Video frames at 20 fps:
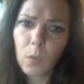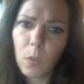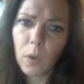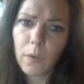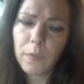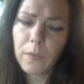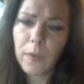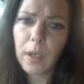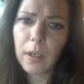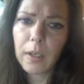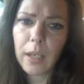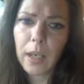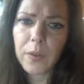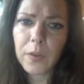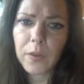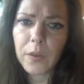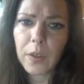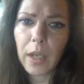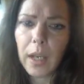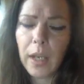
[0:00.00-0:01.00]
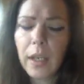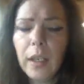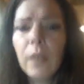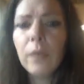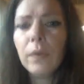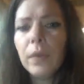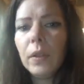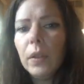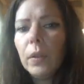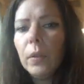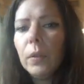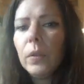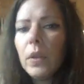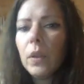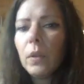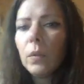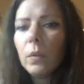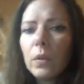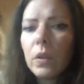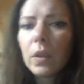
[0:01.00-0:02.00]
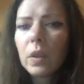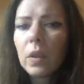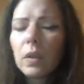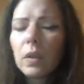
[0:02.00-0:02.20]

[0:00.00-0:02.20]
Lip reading: warfare yesterday. If you didn't